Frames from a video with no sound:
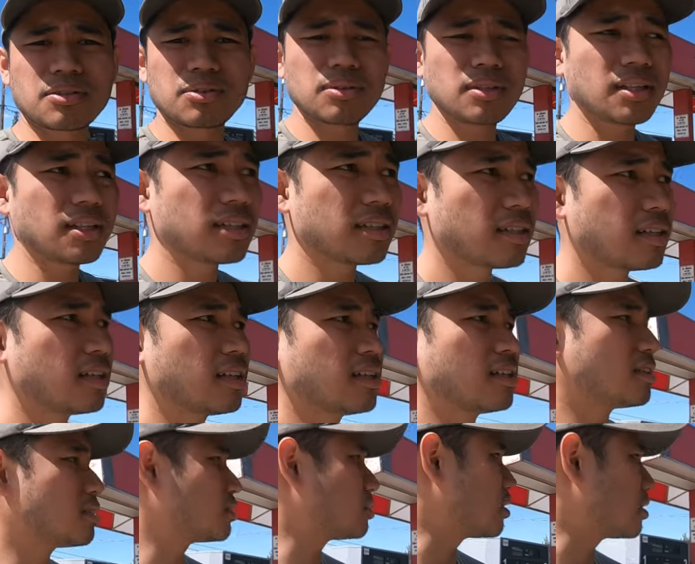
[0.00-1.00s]
Coola,
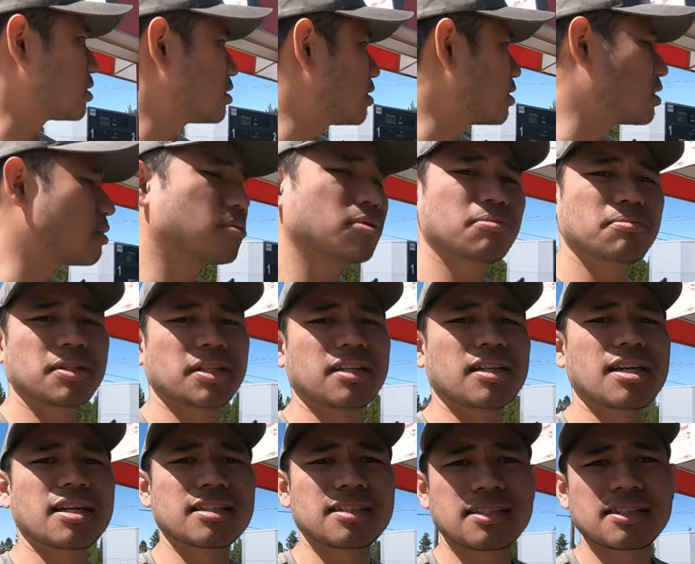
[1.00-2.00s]
so I thought it would be
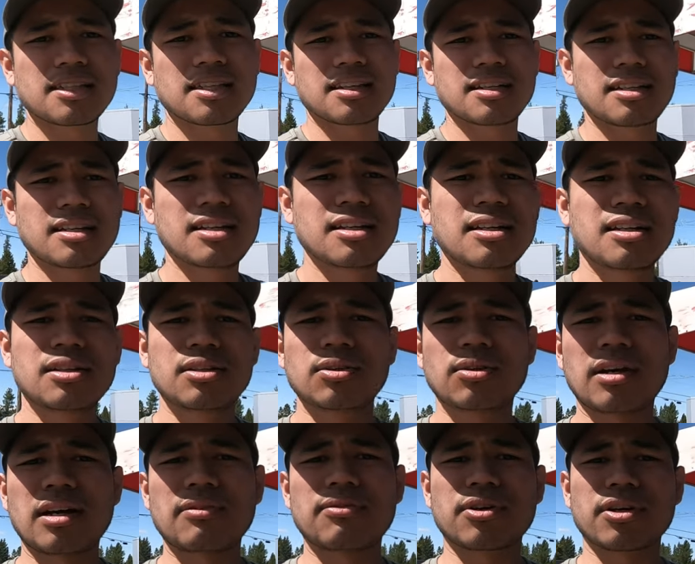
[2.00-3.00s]
nice
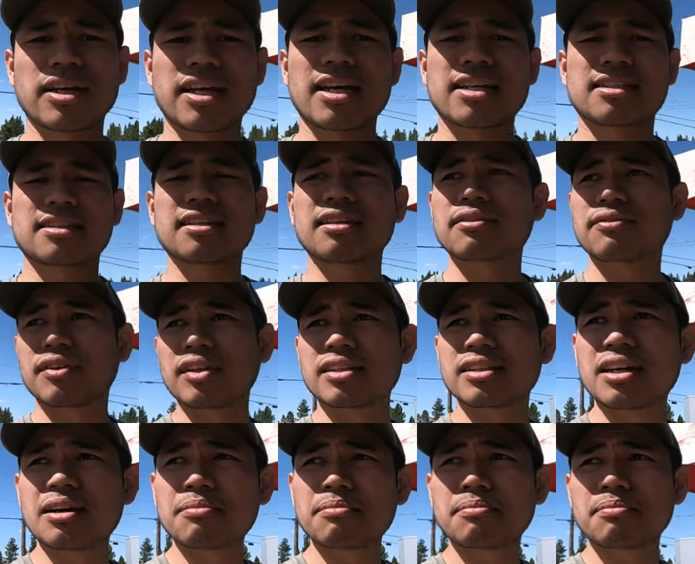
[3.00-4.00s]
to have our gas tank
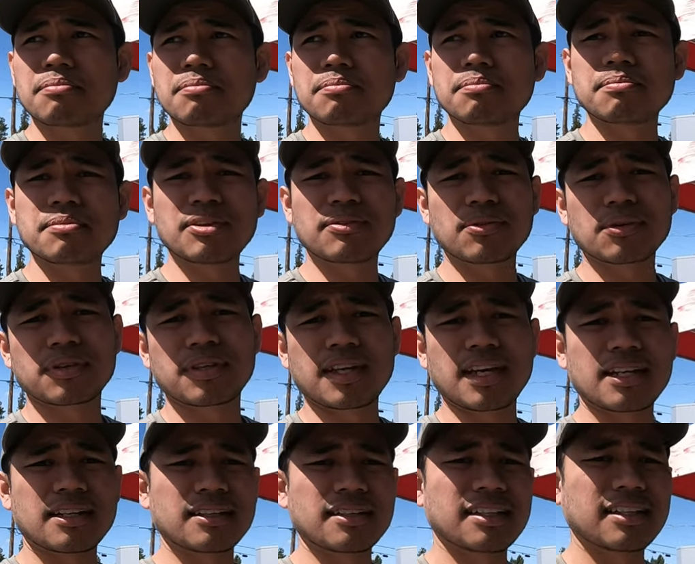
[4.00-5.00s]
filled up before the
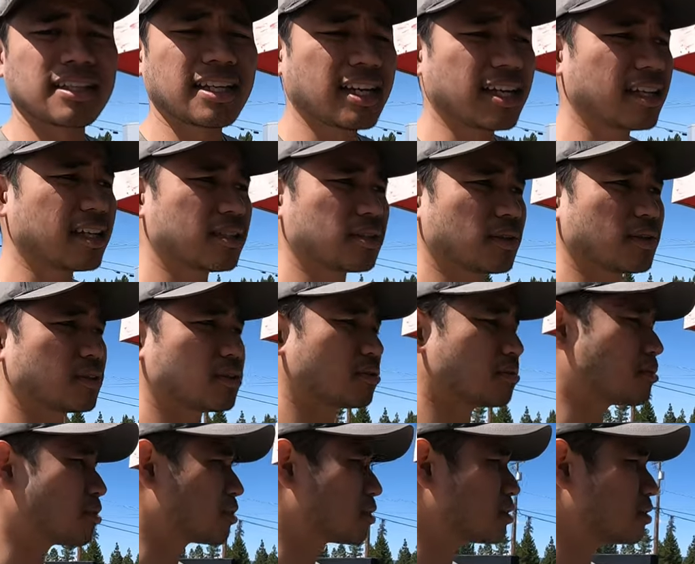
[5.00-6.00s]
end of the day. So
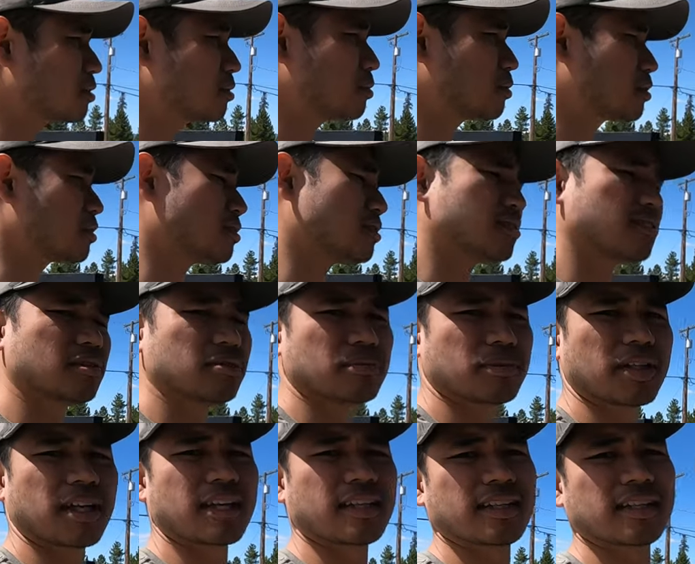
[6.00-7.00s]
tomorrow we're just gonna
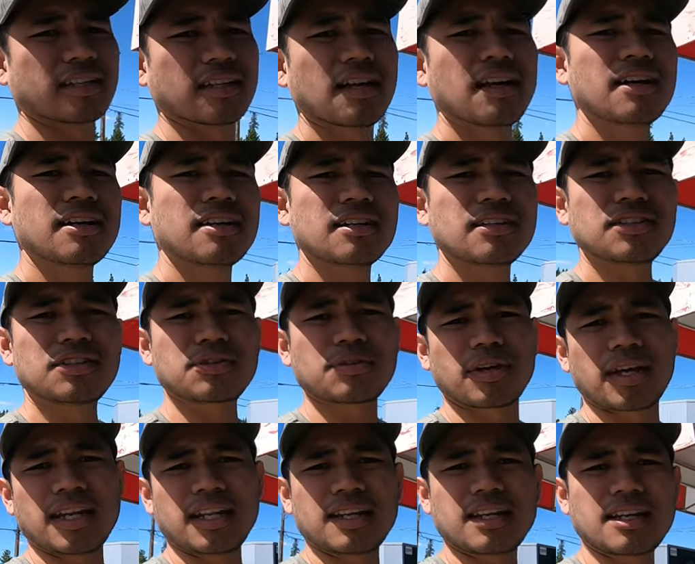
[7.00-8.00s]
be heading
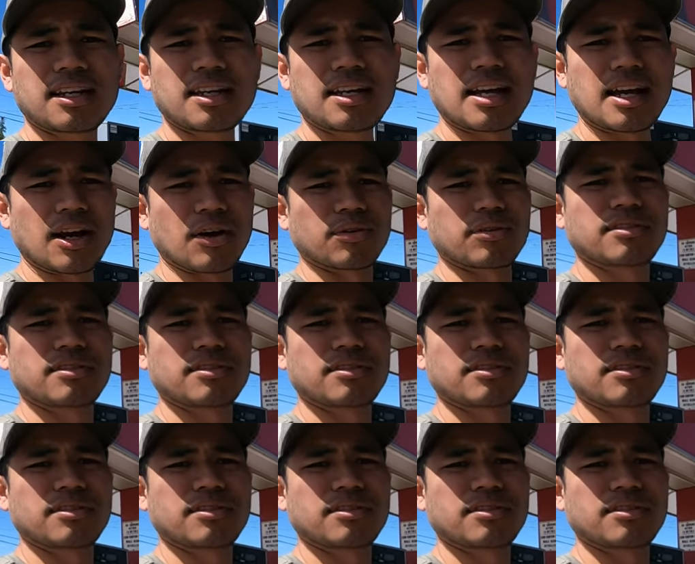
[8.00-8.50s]
straight out.